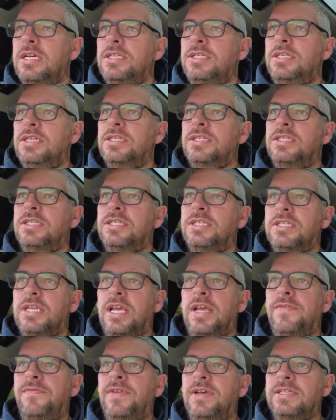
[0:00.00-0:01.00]
just to see
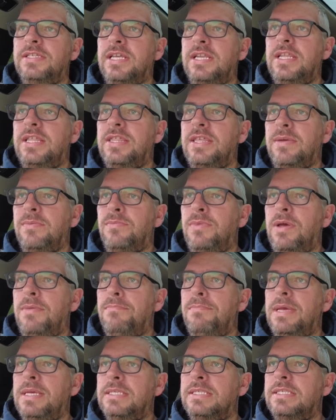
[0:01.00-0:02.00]
if there's anything we've
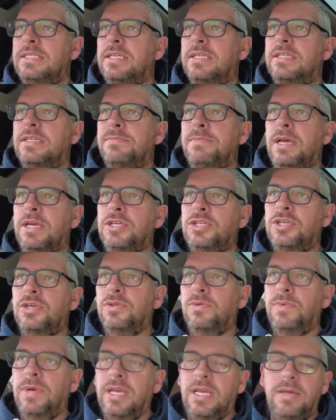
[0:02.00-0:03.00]
missed to make sure
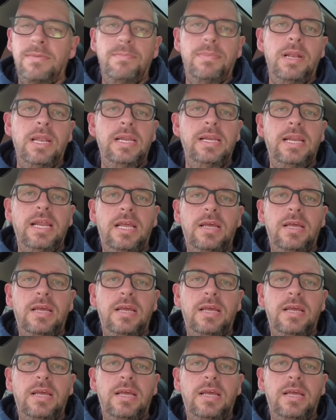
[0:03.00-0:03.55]
that we're completely